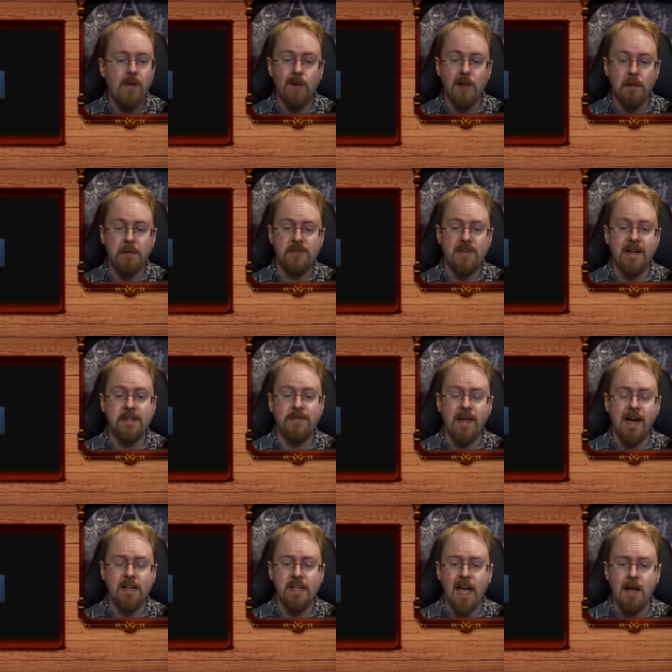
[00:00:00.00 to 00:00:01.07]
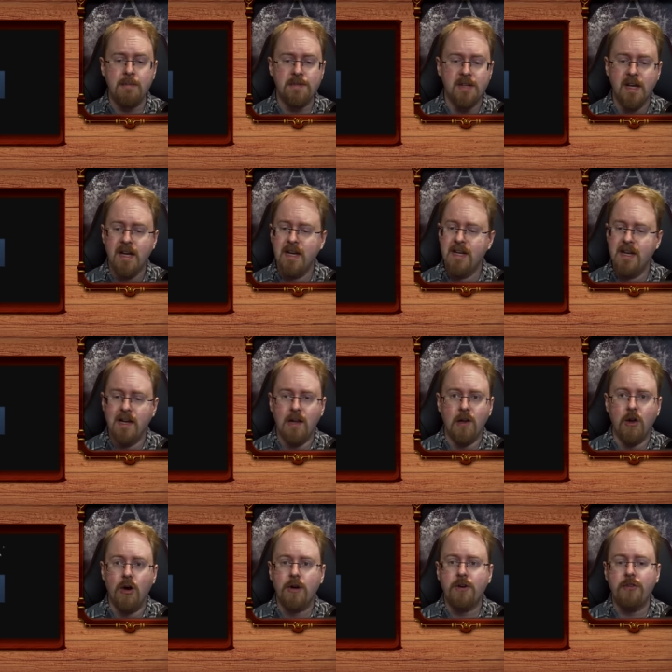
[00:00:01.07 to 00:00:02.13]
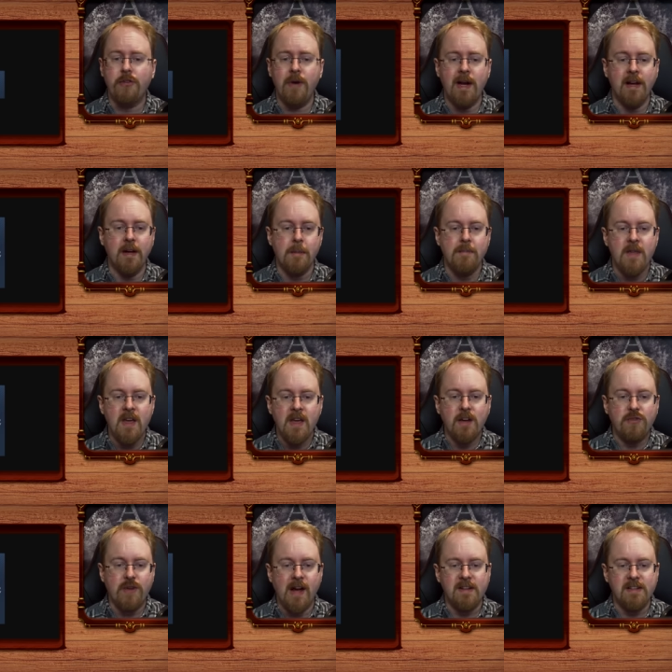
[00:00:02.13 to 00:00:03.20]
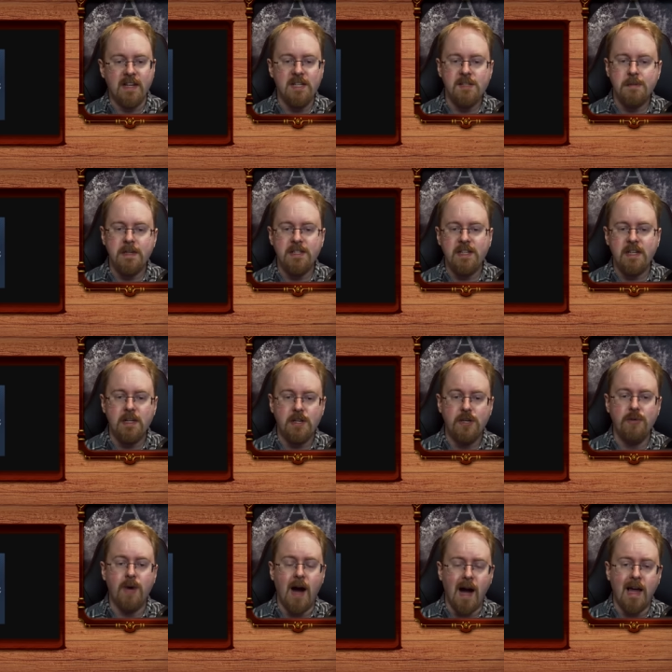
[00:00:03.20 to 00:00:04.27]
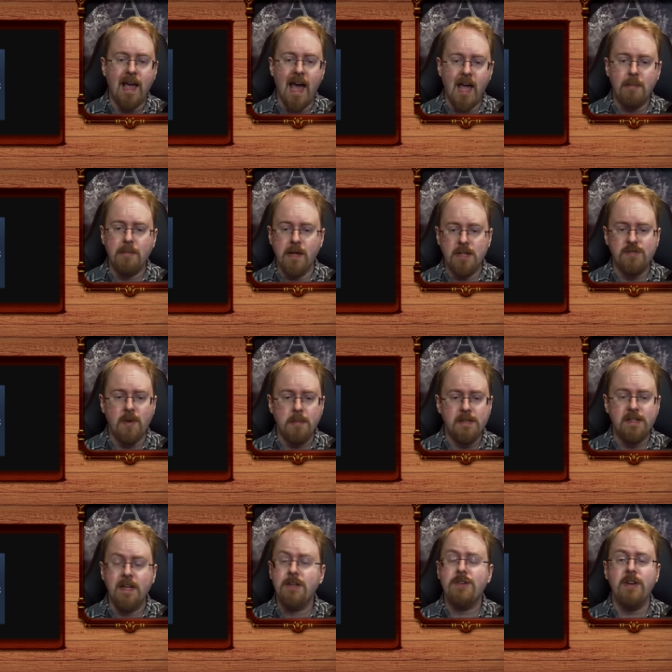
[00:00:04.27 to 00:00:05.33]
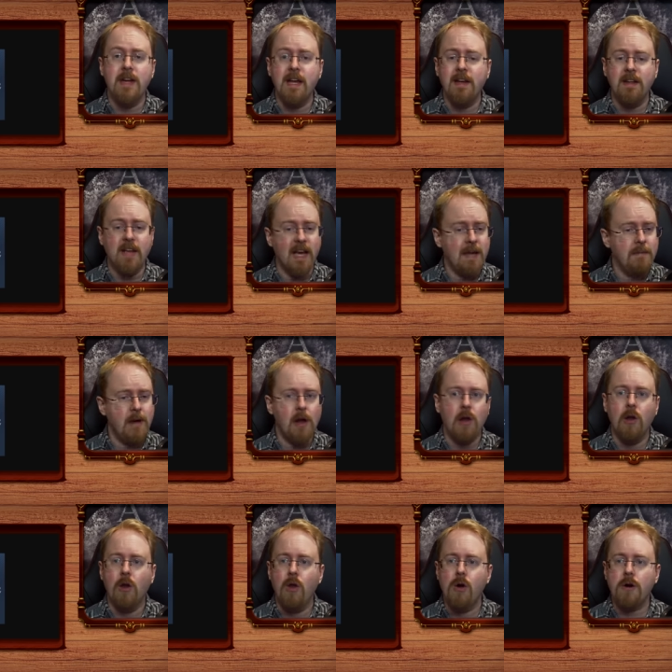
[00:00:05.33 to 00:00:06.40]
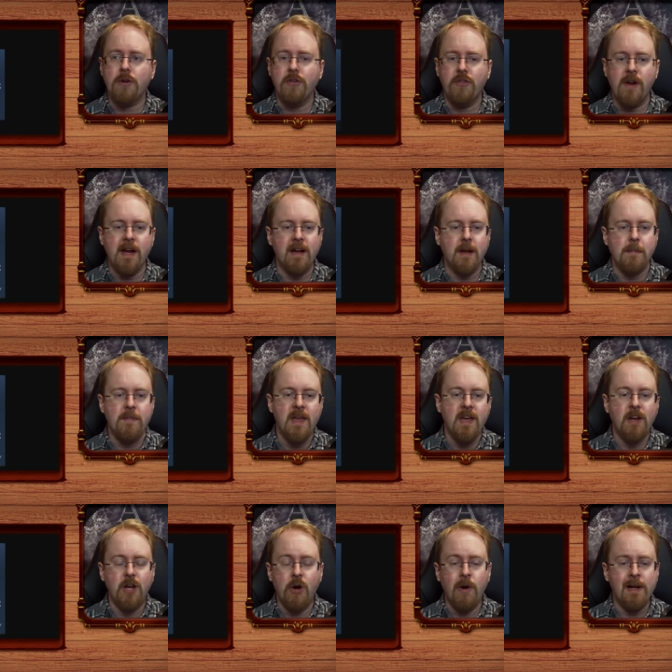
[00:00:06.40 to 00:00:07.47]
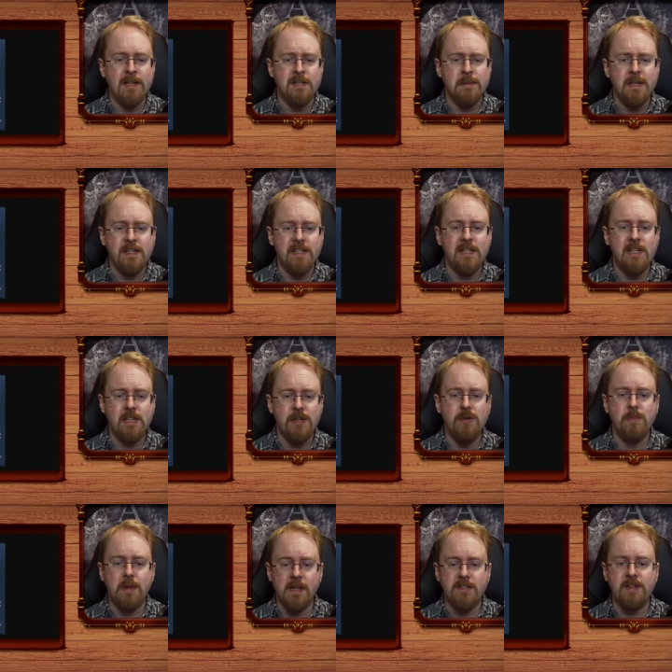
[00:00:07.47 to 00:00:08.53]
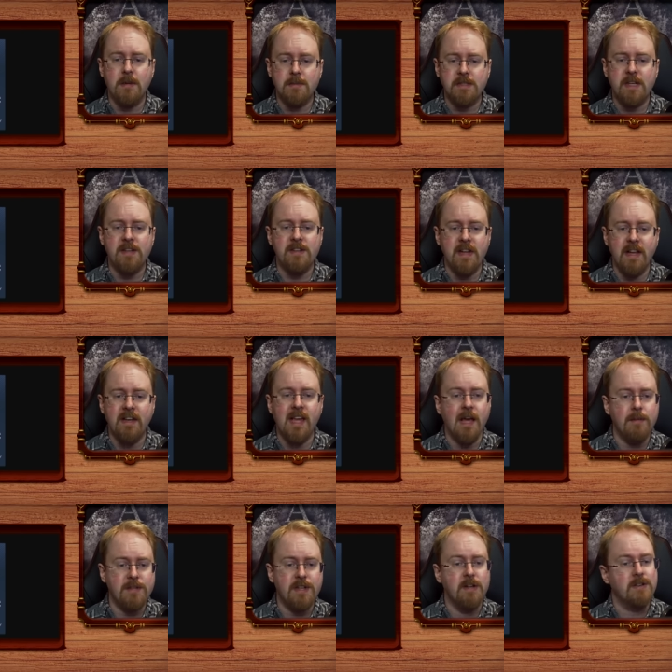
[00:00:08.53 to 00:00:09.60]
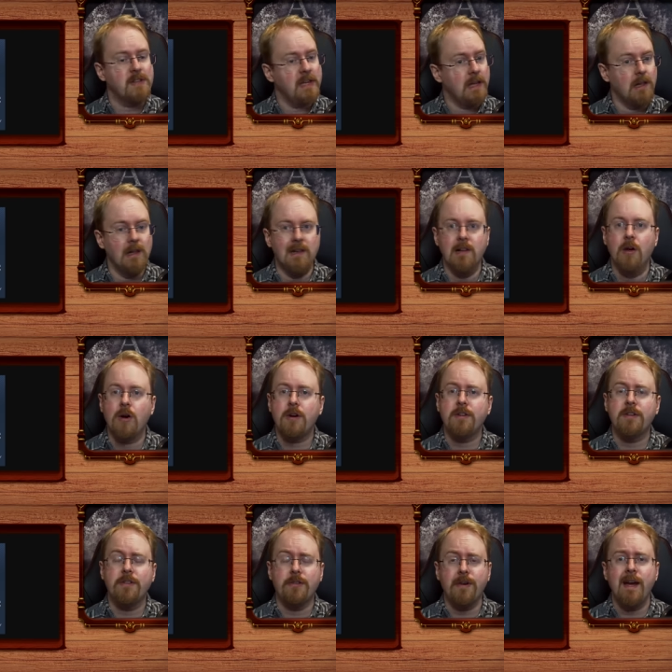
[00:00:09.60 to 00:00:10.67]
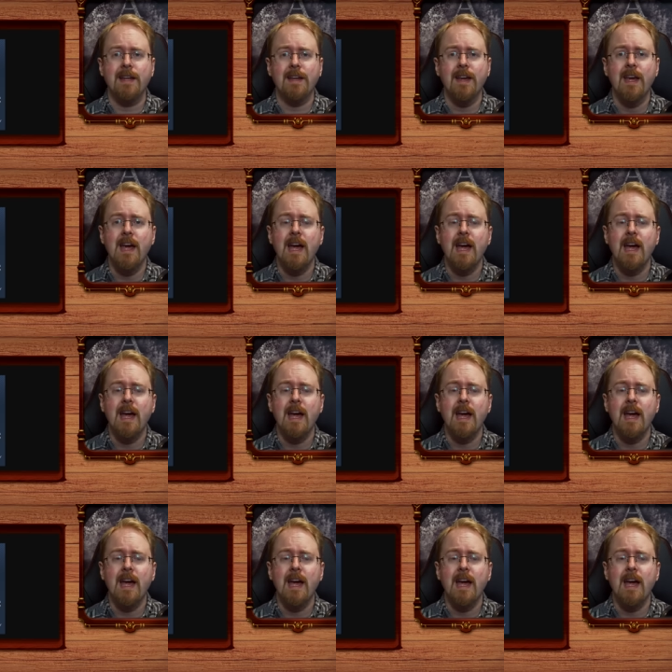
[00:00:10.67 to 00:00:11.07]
Will there be trans flag capes? Locked thread. Trans L G B T Q I A plus representation in-game? Locked thread. No L G B T Q plus representation in-game? Seriously, locked thread.